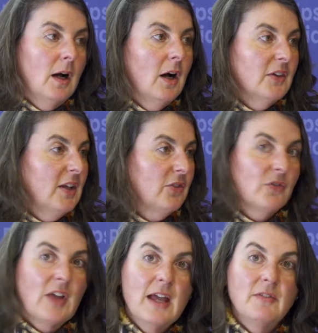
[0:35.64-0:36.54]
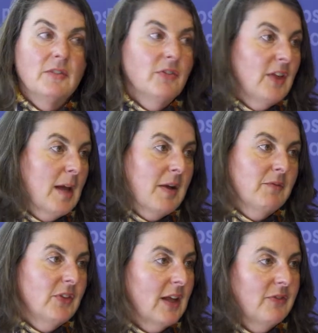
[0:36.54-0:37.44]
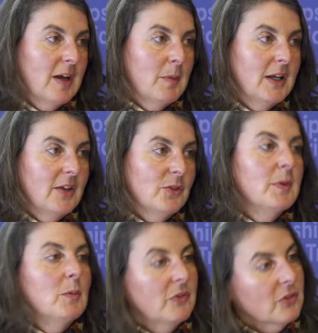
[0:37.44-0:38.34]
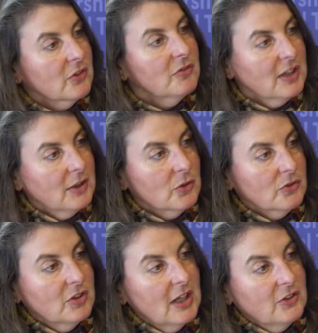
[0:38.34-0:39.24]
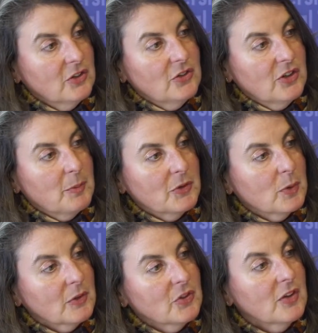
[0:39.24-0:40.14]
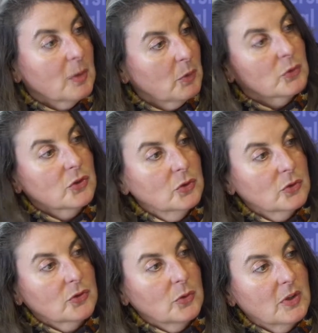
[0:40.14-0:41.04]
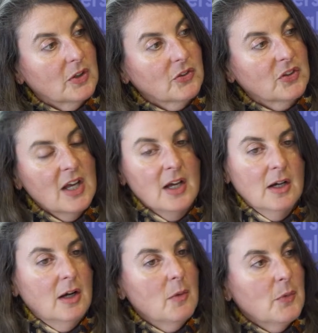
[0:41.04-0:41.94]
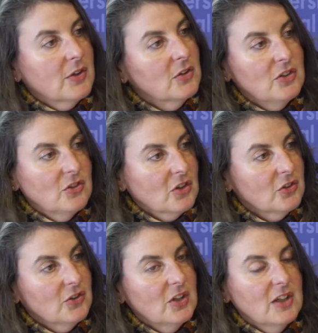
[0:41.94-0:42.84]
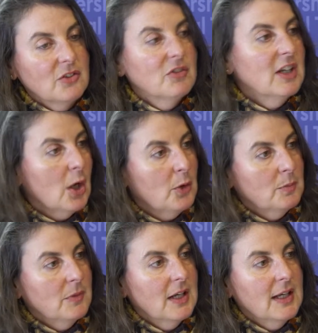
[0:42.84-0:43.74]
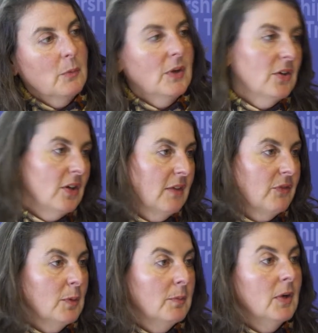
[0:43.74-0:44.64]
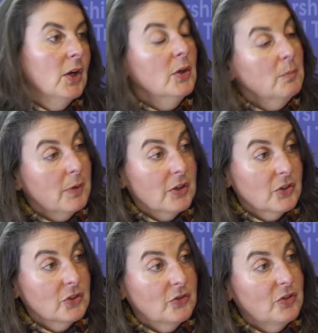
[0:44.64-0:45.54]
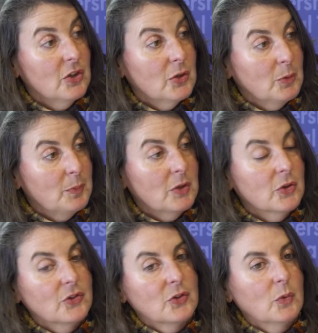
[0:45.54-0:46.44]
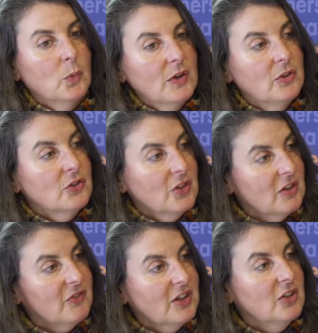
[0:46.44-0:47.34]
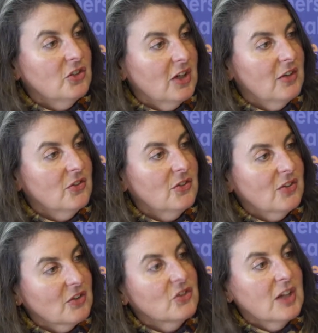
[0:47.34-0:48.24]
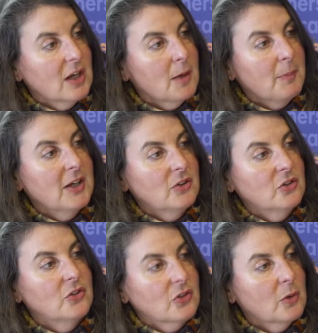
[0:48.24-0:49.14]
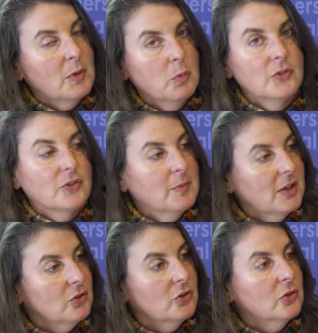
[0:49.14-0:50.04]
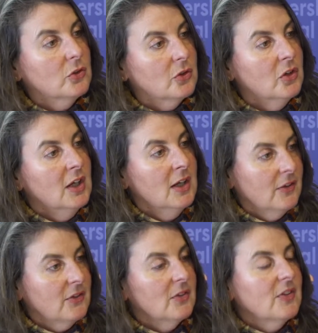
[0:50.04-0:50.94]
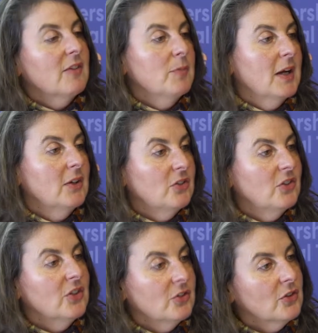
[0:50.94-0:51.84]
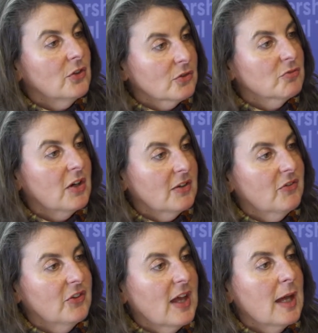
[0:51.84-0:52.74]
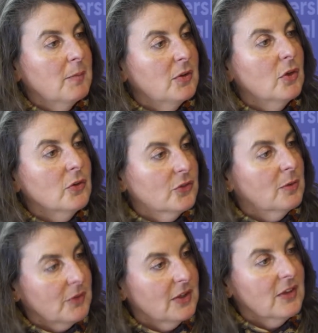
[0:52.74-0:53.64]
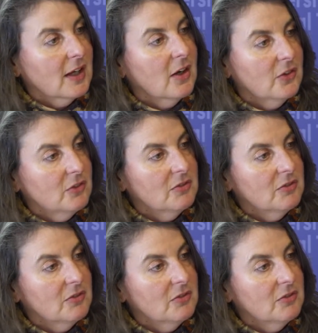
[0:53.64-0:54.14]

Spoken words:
Our years of caring for them and for their families mean we've got a really good relationship as well, so they will talk to us and we can discuss studies really openly. We can give them an unbiased view because when the study finishes, they're still our patients, so we want to make sure that they've made a decision that's right for them and not something they're going to